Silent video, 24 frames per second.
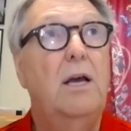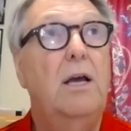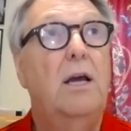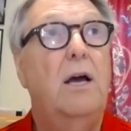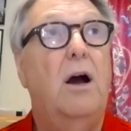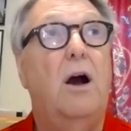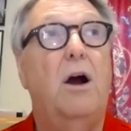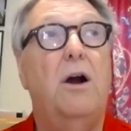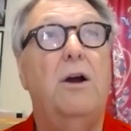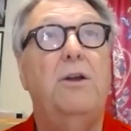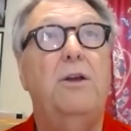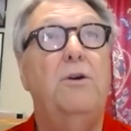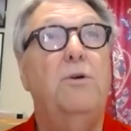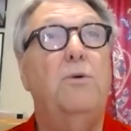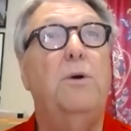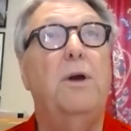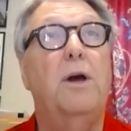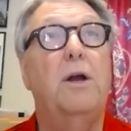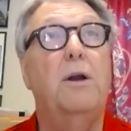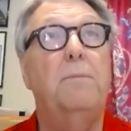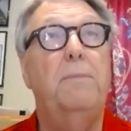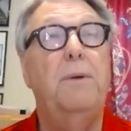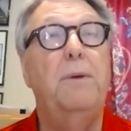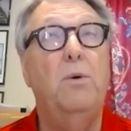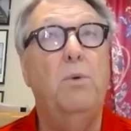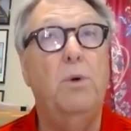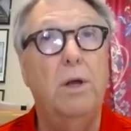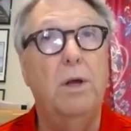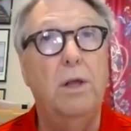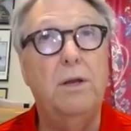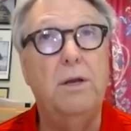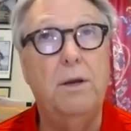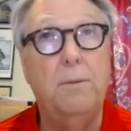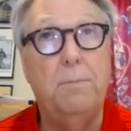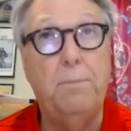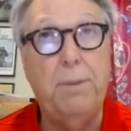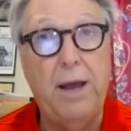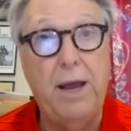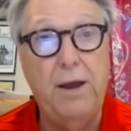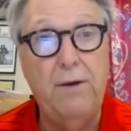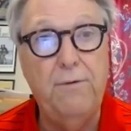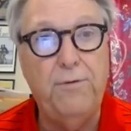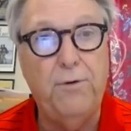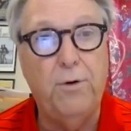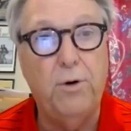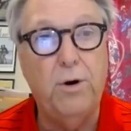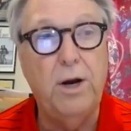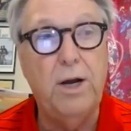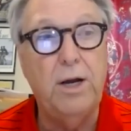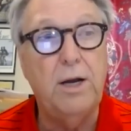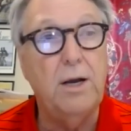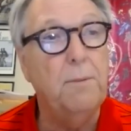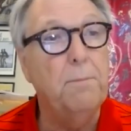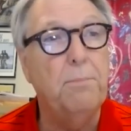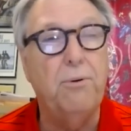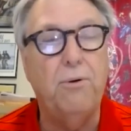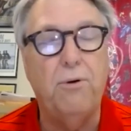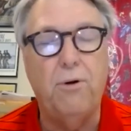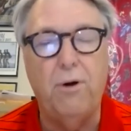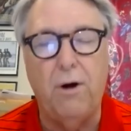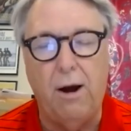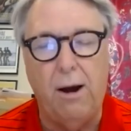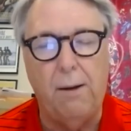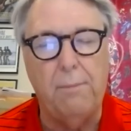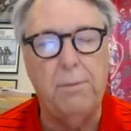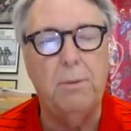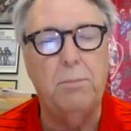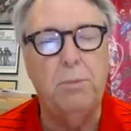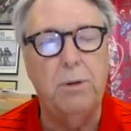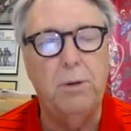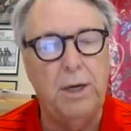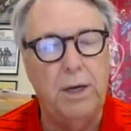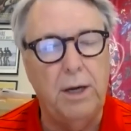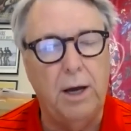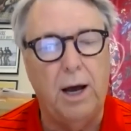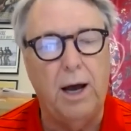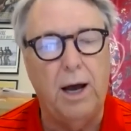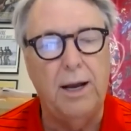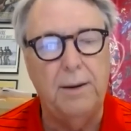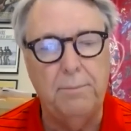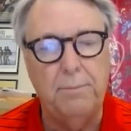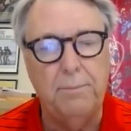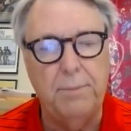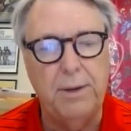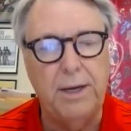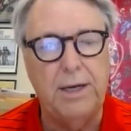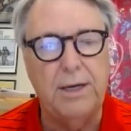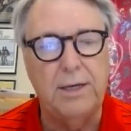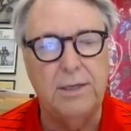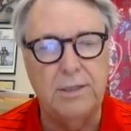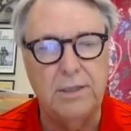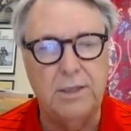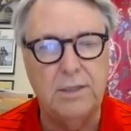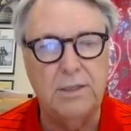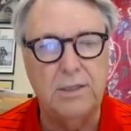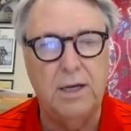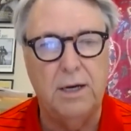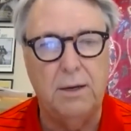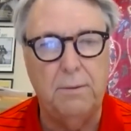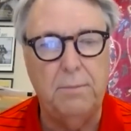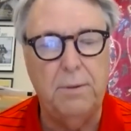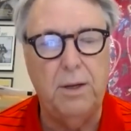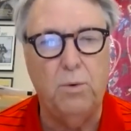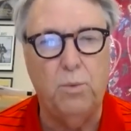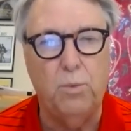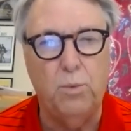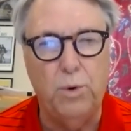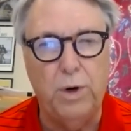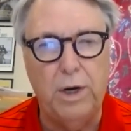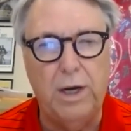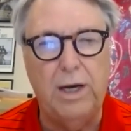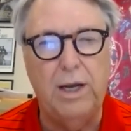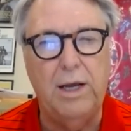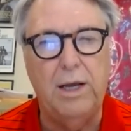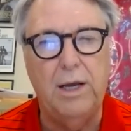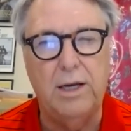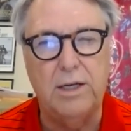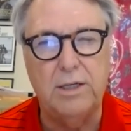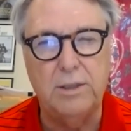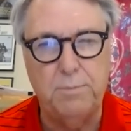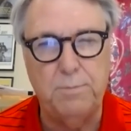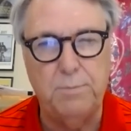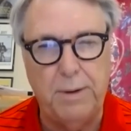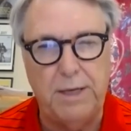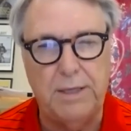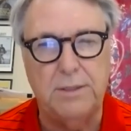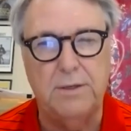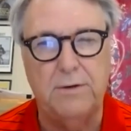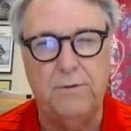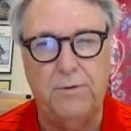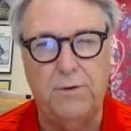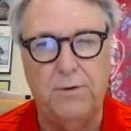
Are you going to be willing to pay for it? Probably not, because it's going to be really expensive.